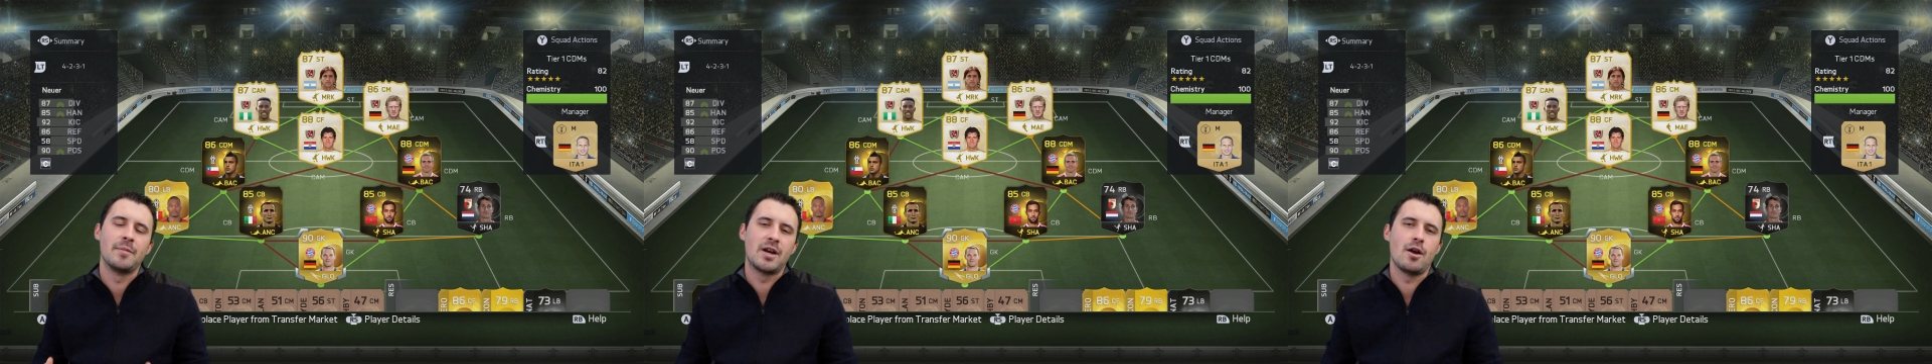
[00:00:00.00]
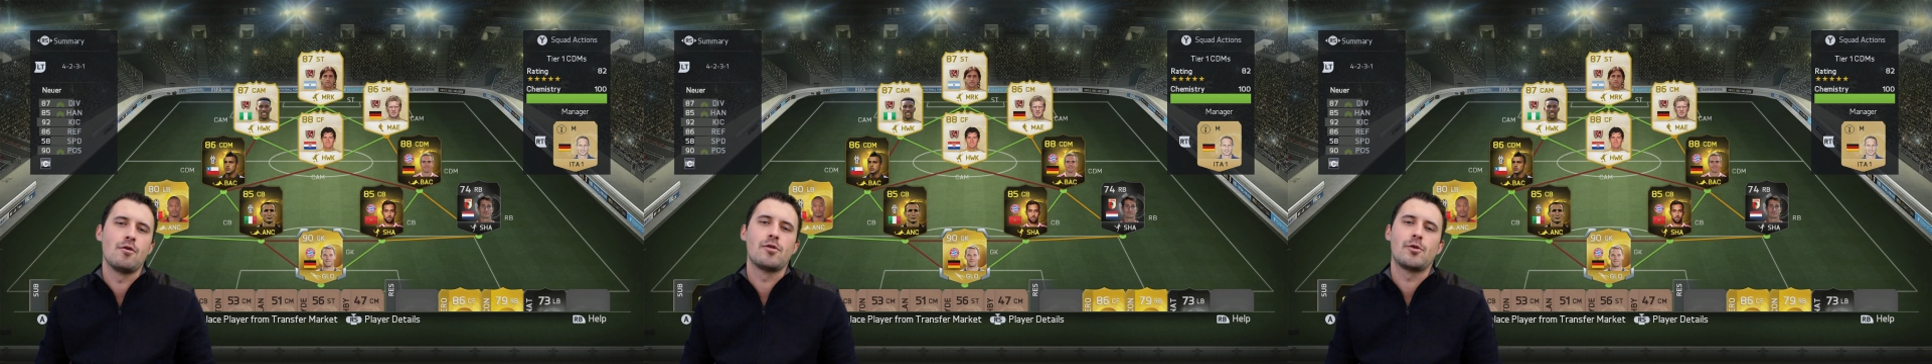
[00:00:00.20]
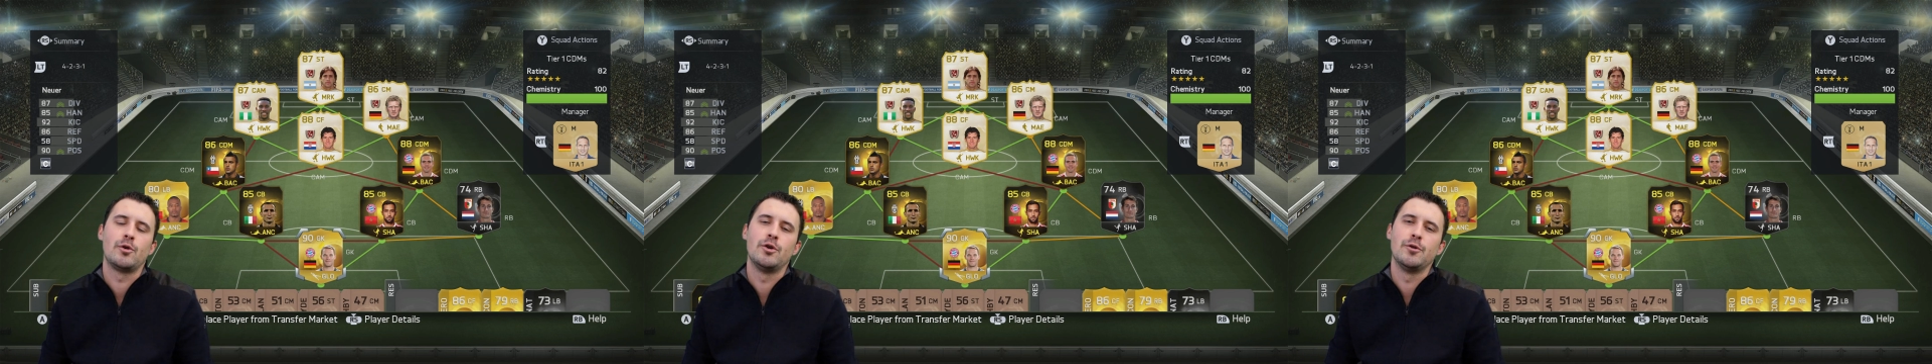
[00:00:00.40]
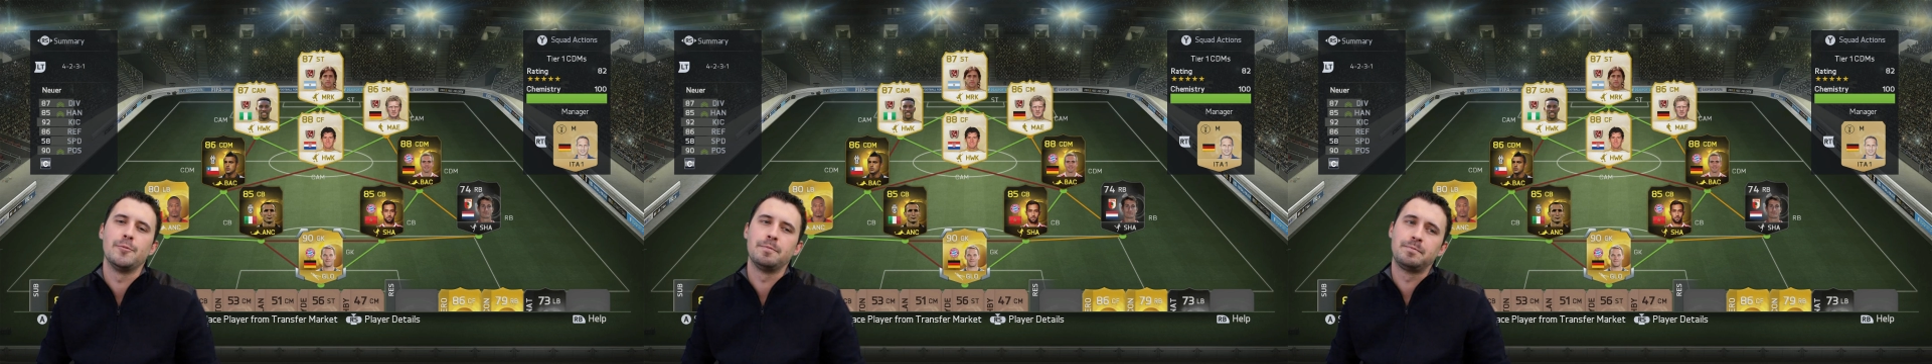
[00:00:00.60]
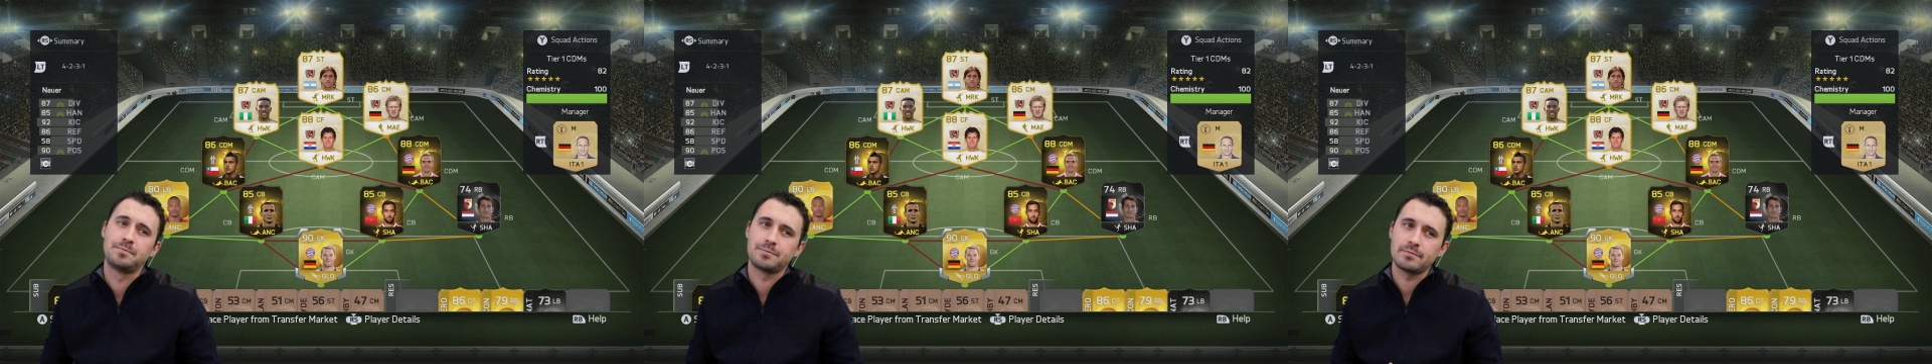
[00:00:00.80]
go
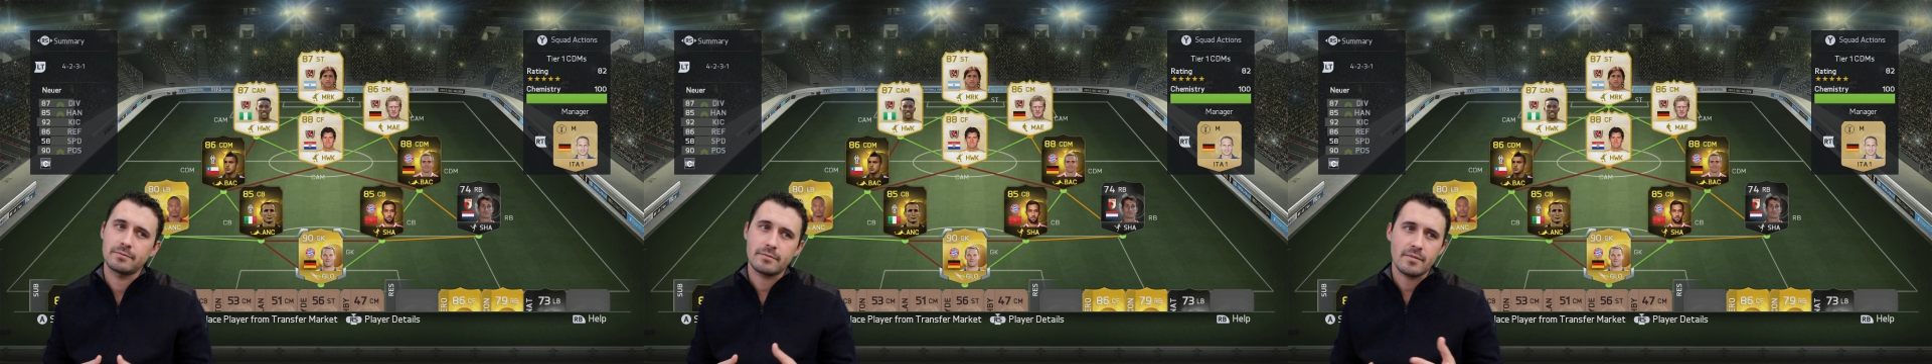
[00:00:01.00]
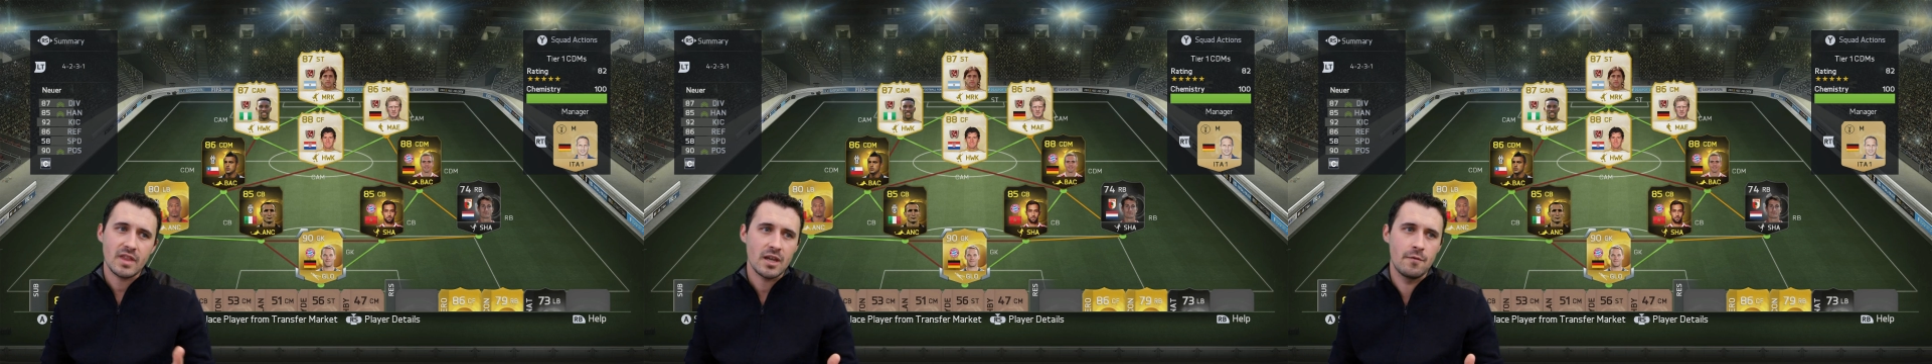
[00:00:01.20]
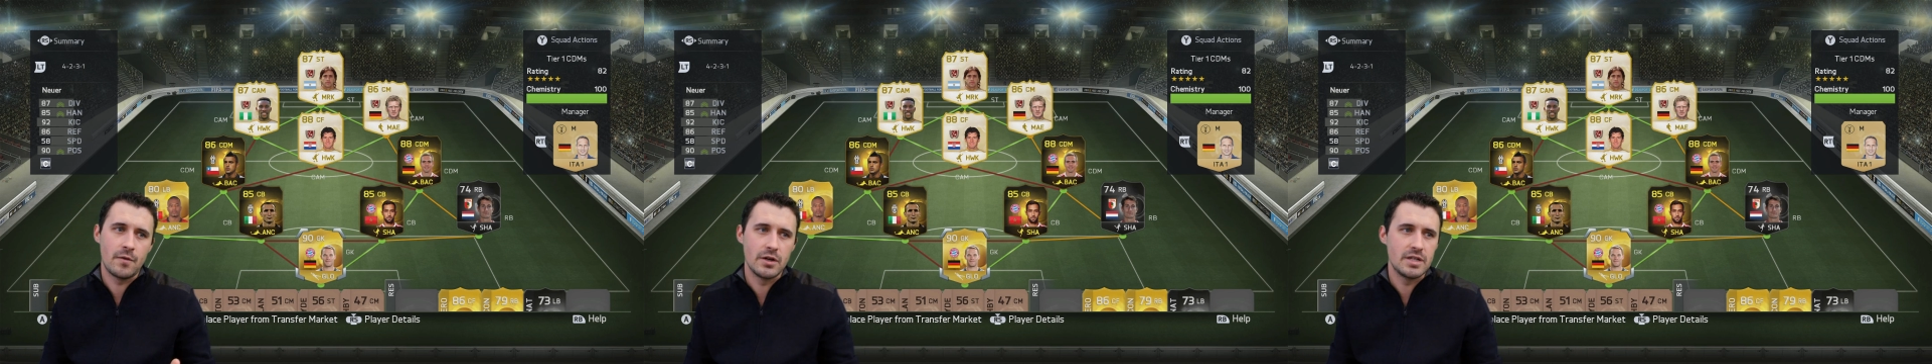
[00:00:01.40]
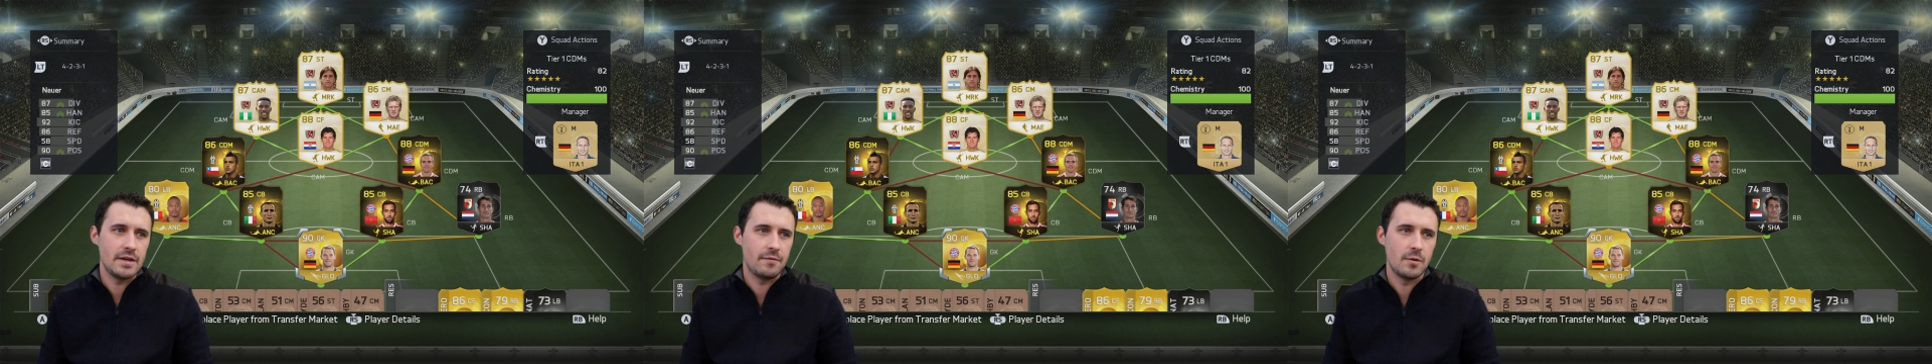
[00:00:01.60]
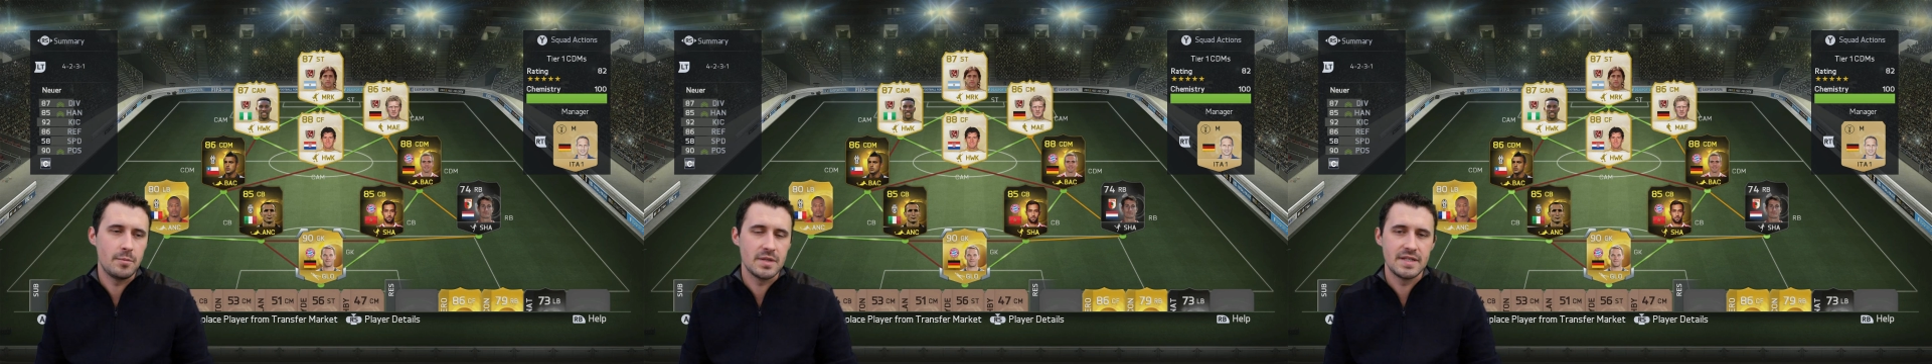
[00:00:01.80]
through for different